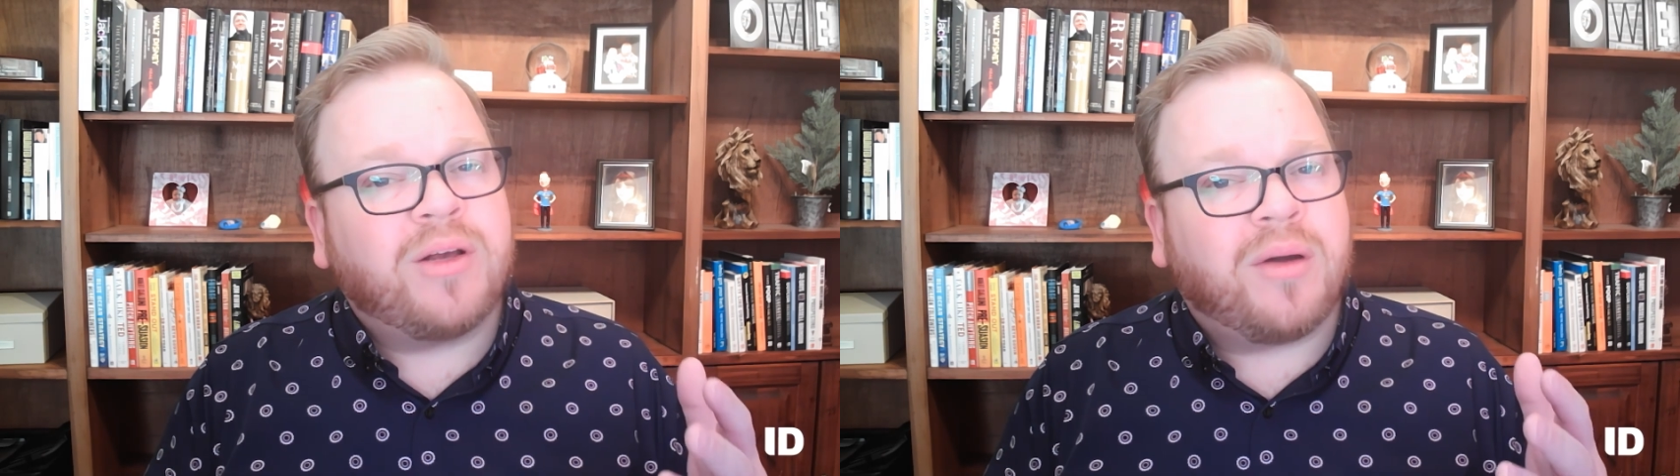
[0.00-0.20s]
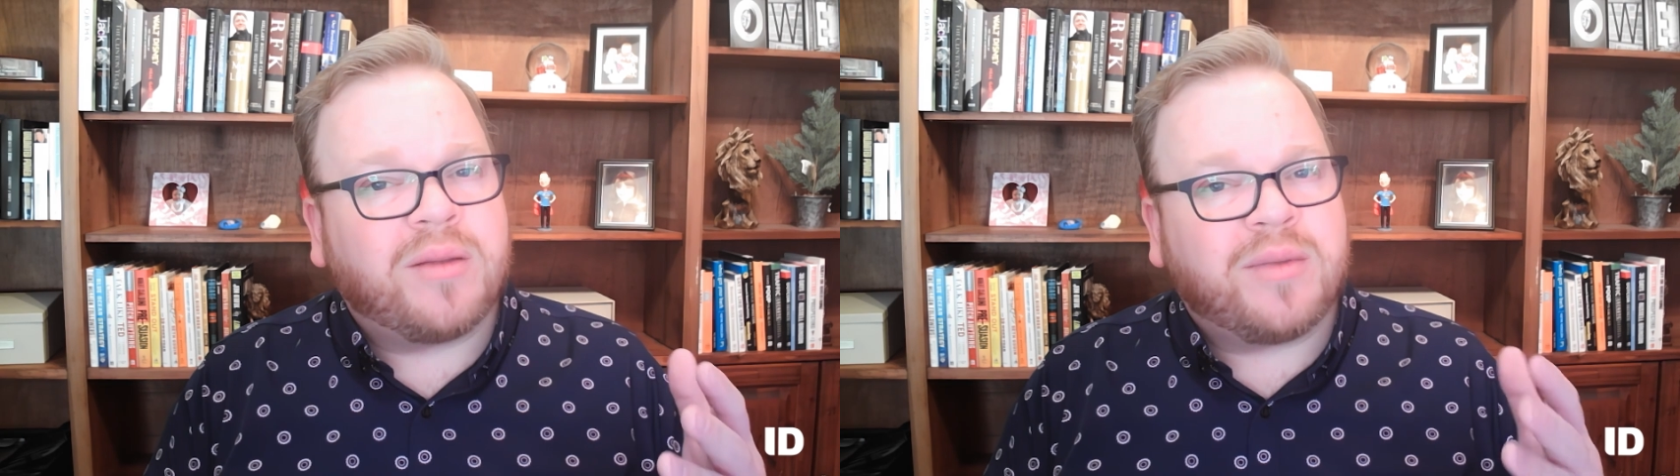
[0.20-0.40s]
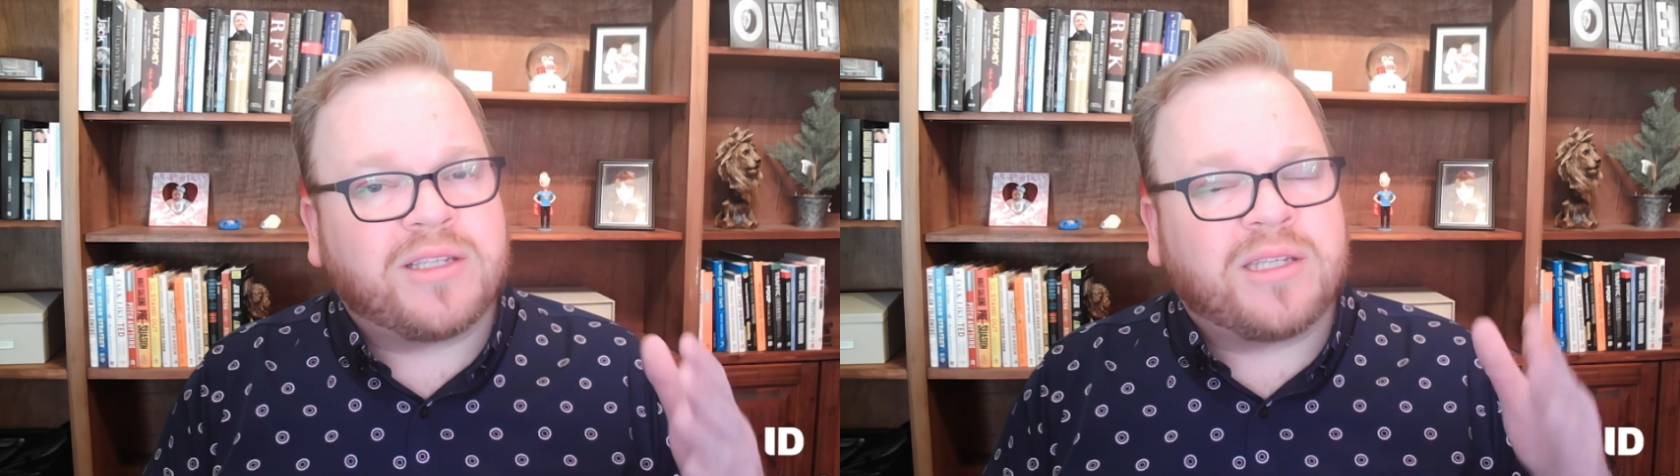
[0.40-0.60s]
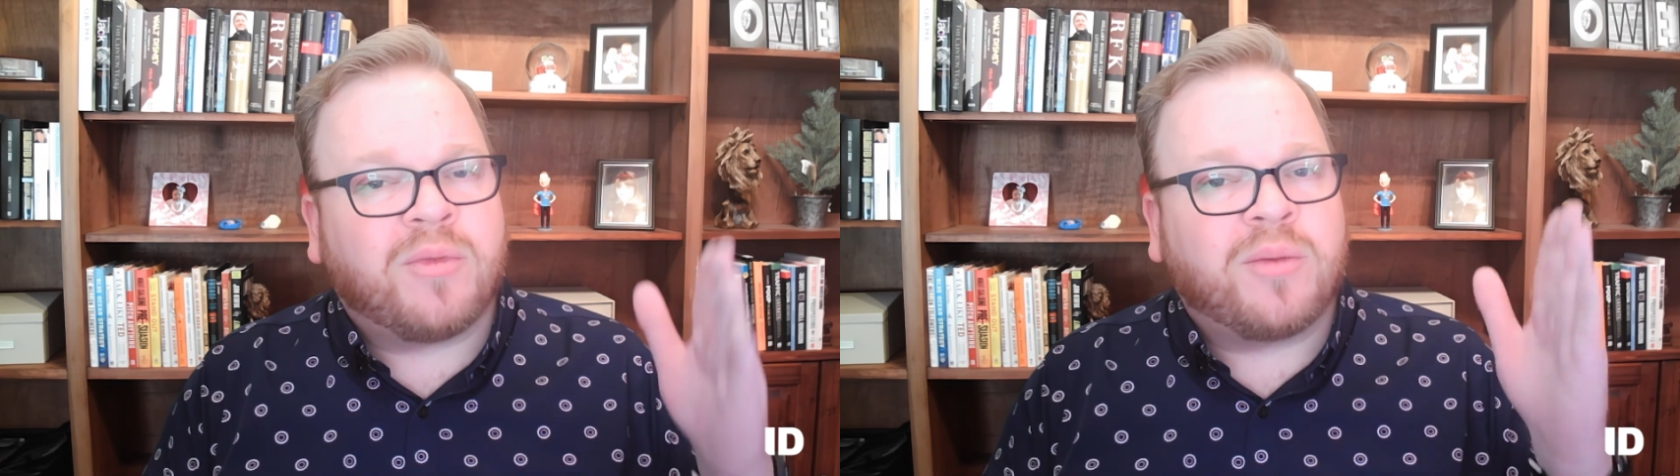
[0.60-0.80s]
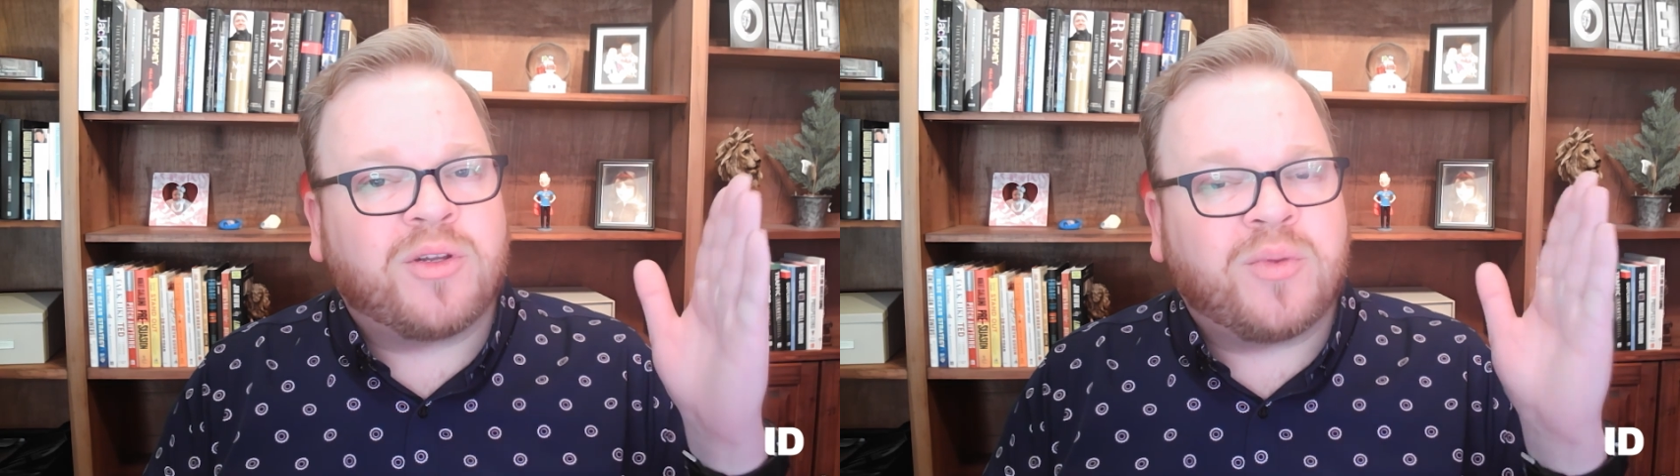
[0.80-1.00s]
going to be
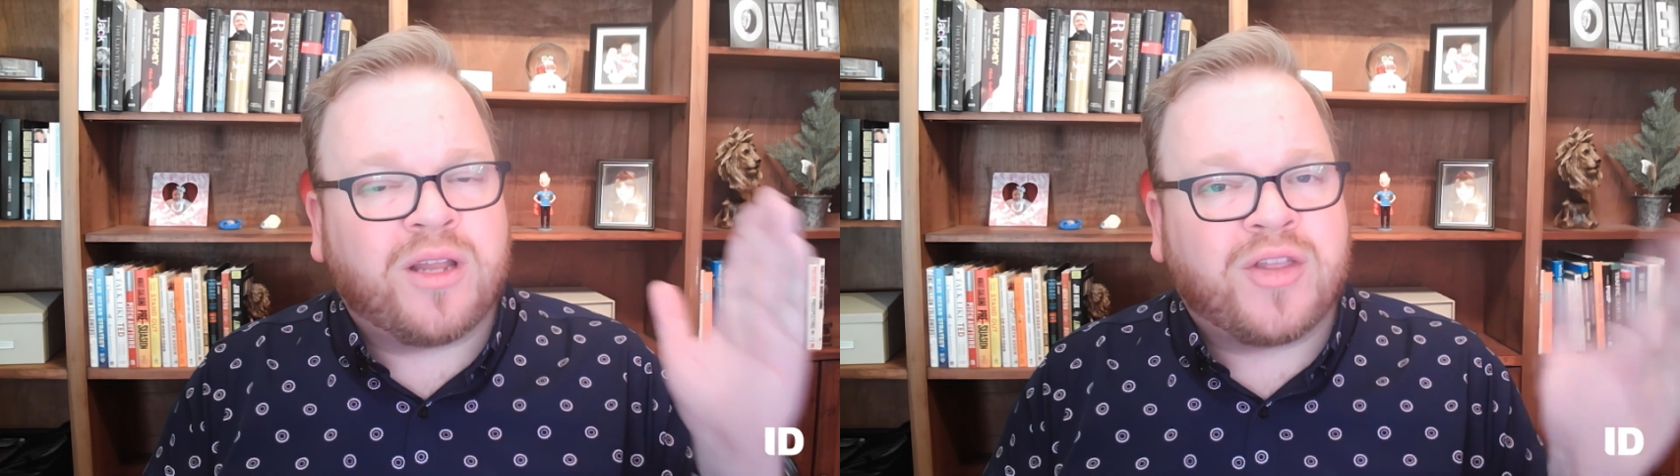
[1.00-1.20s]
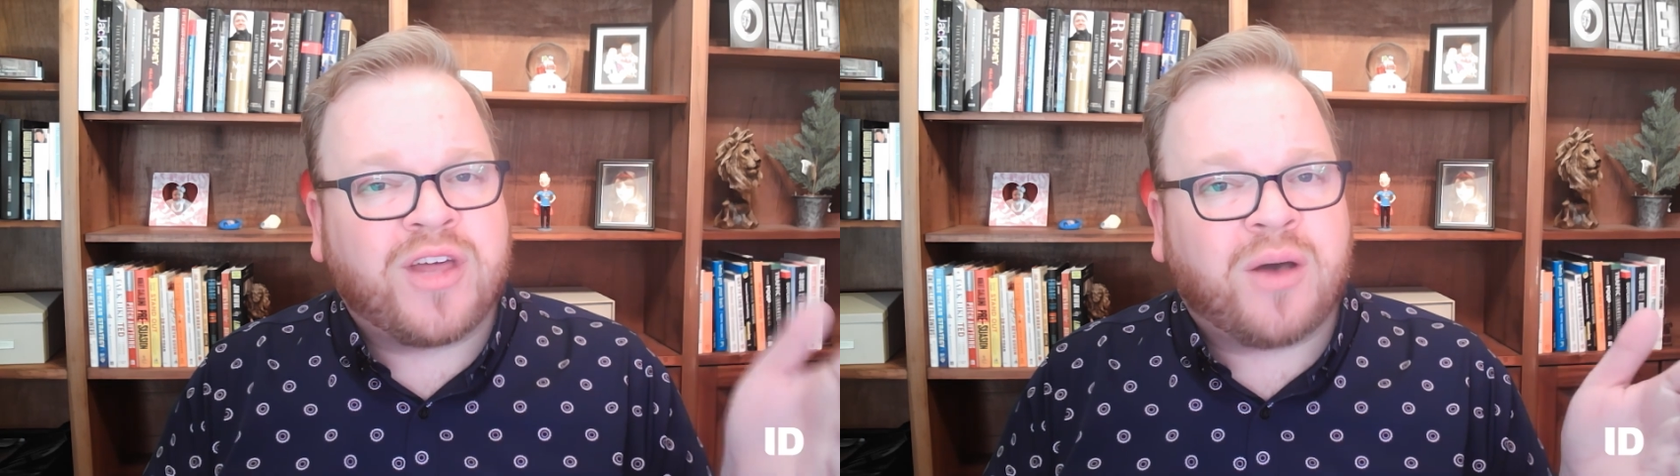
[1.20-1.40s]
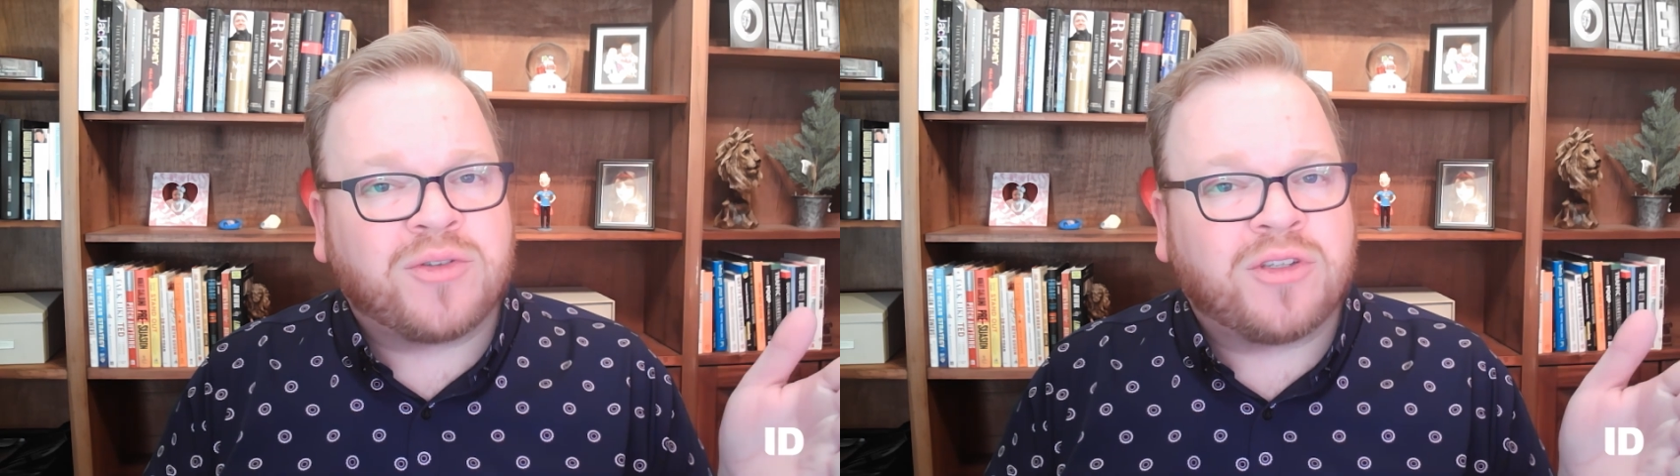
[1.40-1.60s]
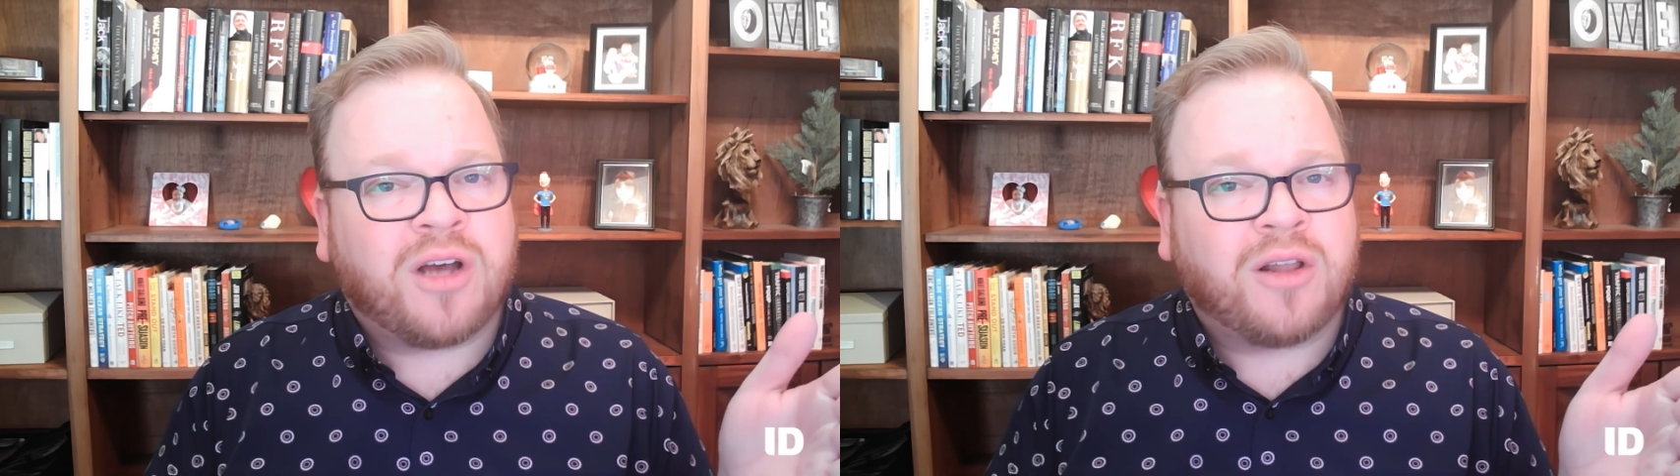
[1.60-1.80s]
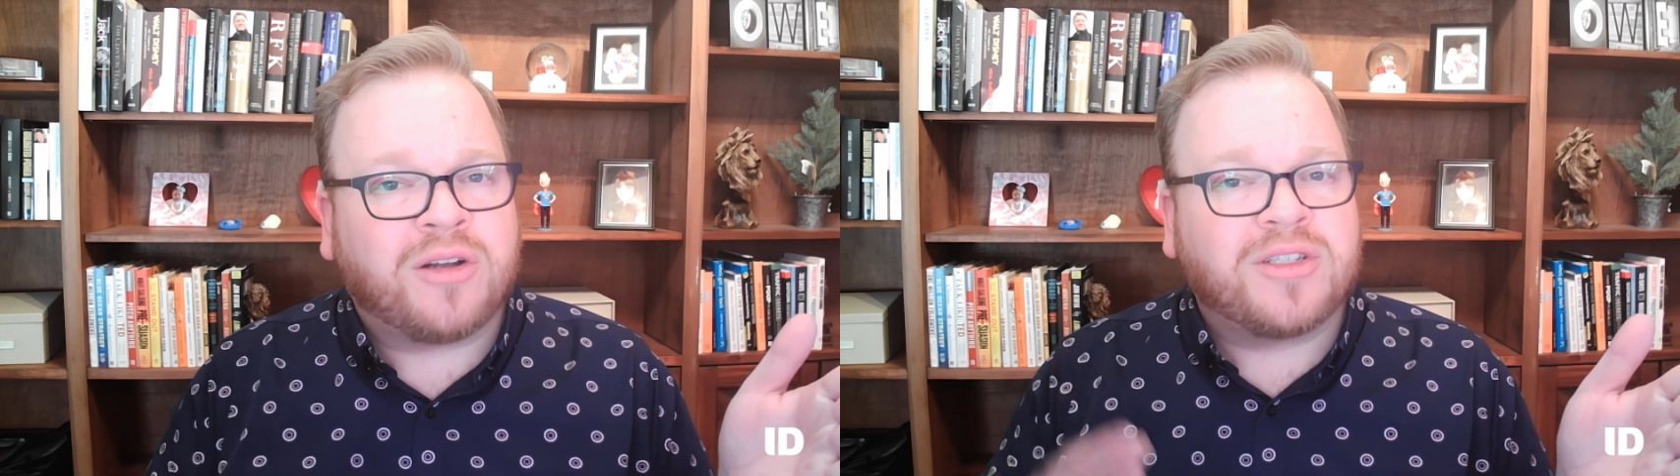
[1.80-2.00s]
somewhere between
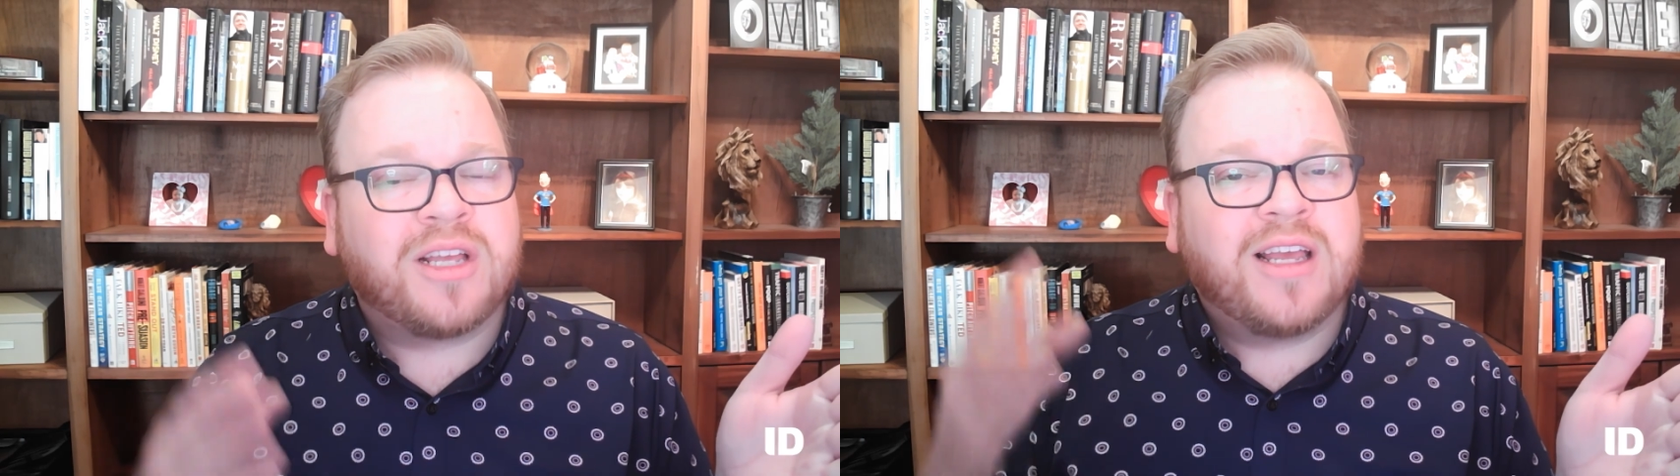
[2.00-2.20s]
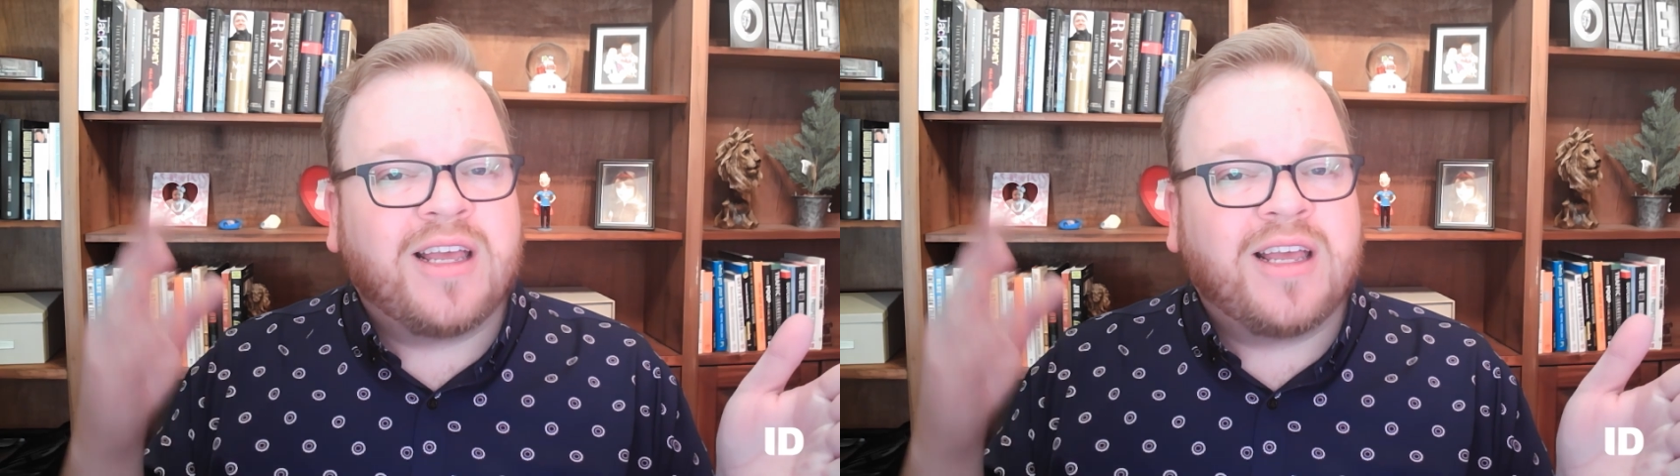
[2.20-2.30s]
$1,000